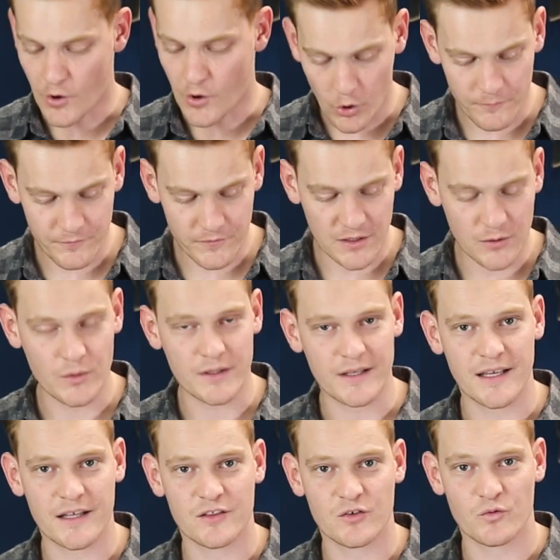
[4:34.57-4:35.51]
Hopefully we
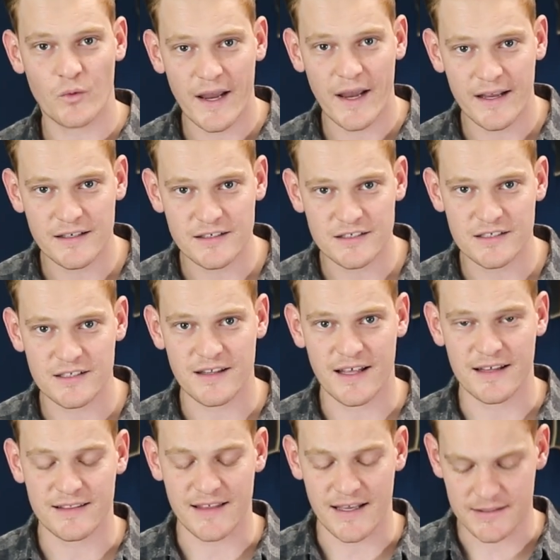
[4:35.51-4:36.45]
can get the range
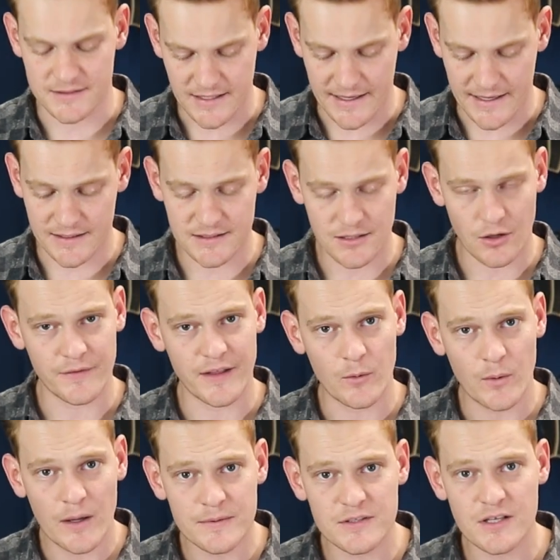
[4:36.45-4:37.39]
that they state on
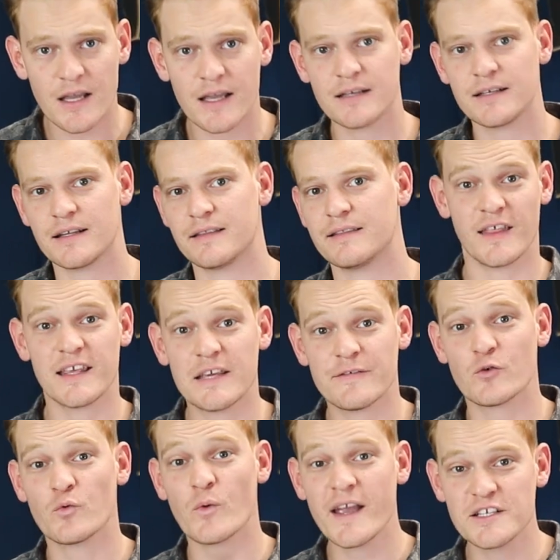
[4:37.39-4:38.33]
their website. They
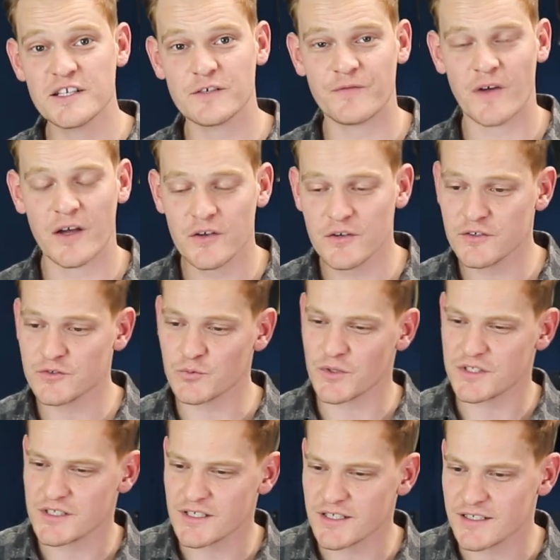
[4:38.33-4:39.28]
give a range of values,
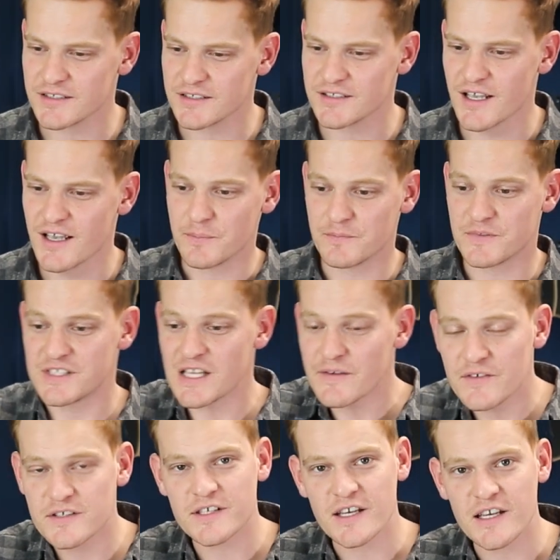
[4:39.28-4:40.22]
which is
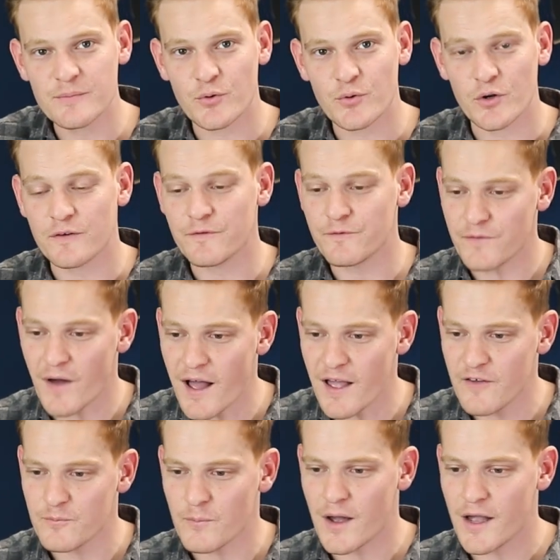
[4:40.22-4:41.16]

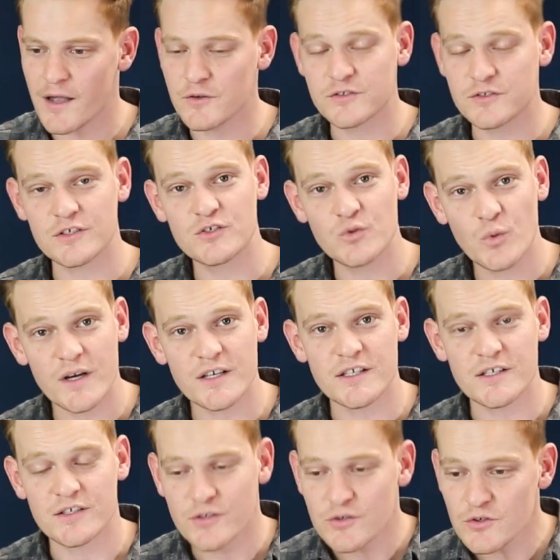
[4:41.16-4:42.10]
17.5 miles to
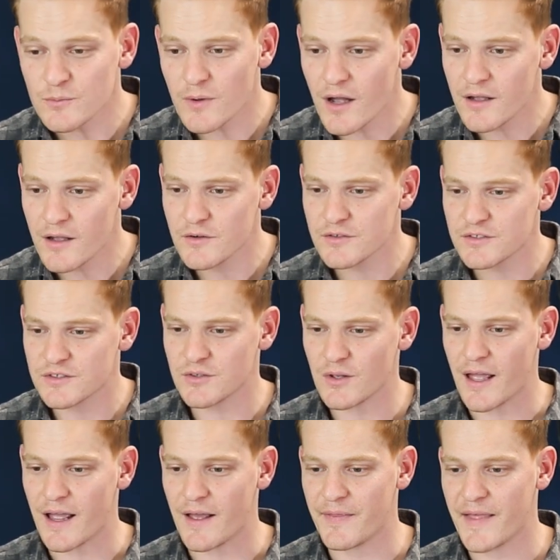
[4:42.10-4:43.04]
22 miles,
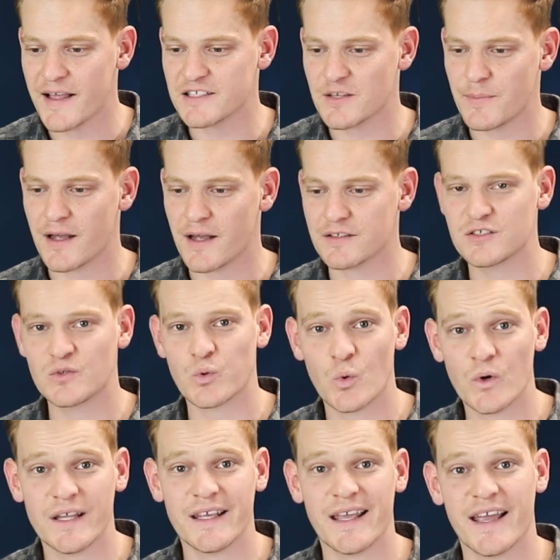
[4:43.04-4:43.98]
and that's about
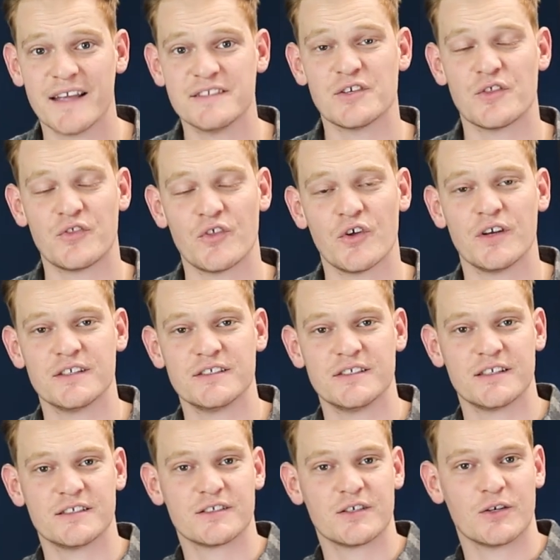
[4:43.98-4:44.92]
28 to
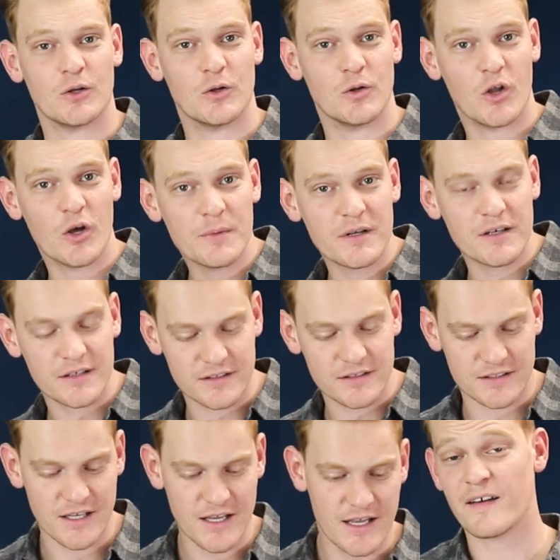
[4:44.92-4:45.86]
36
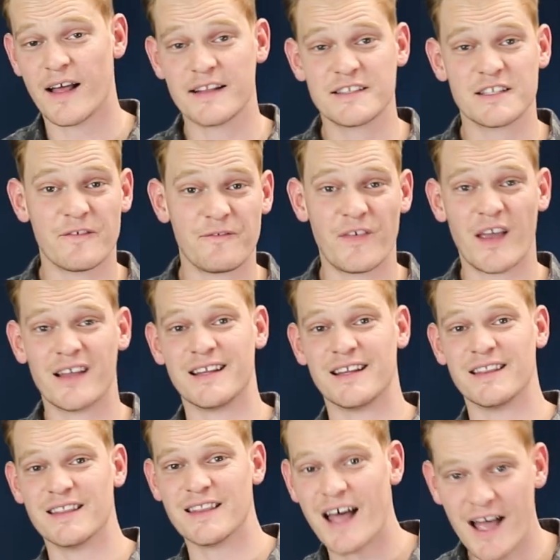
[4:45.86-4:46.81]
kilometers. That's a fairly
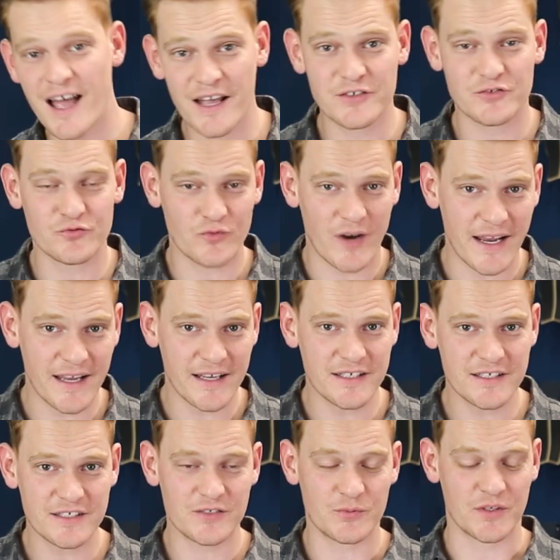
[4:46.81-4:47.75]
large
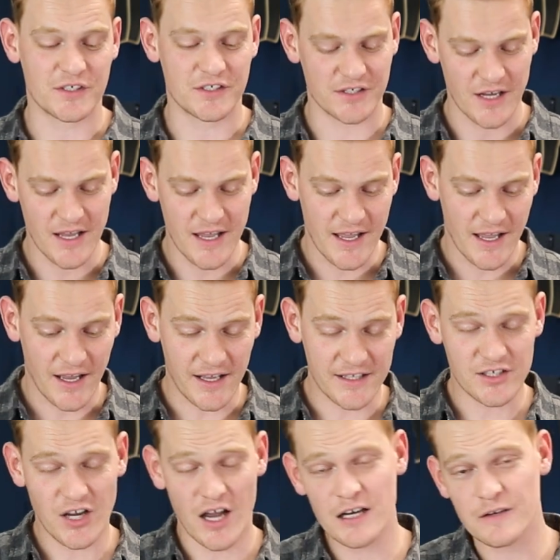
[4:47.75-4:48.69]
range, which
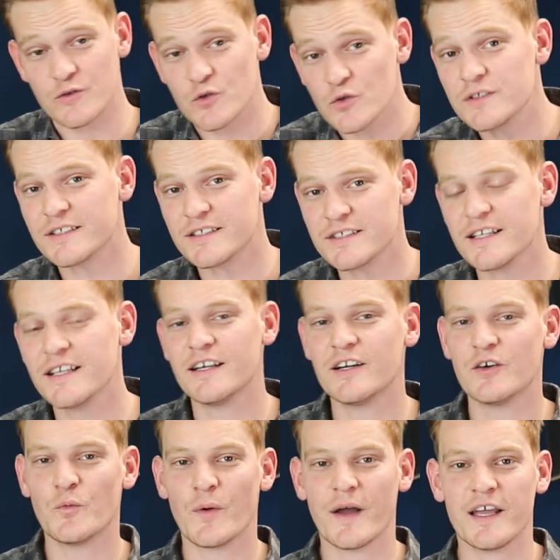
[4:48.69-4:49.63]
is kind of good to see in
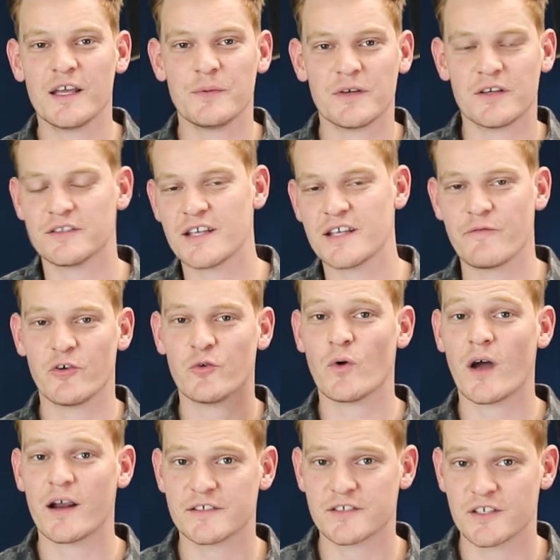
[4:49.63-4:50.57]
a way because every
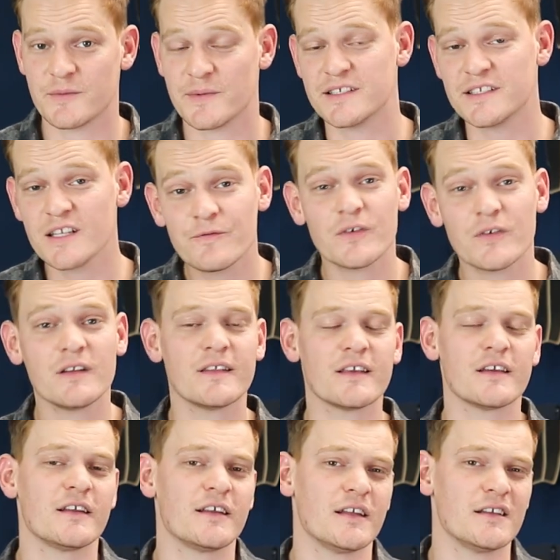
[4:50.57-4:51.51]
rider is going to be different.
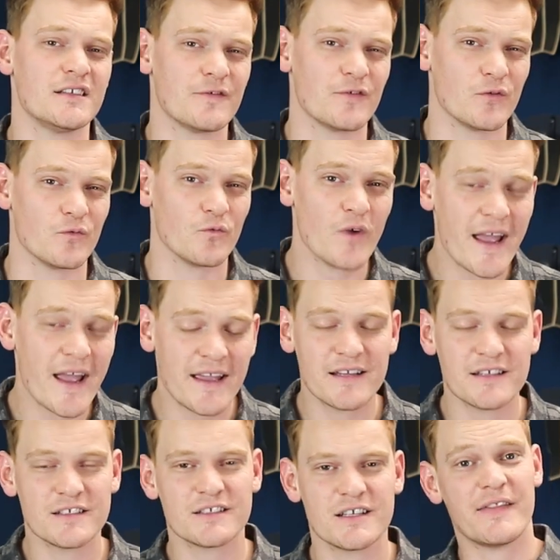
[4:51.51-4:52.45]
They're going to get a different
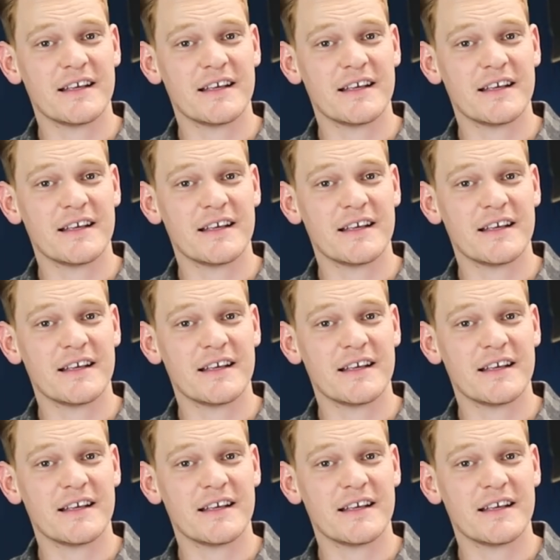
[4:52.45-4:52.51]
range.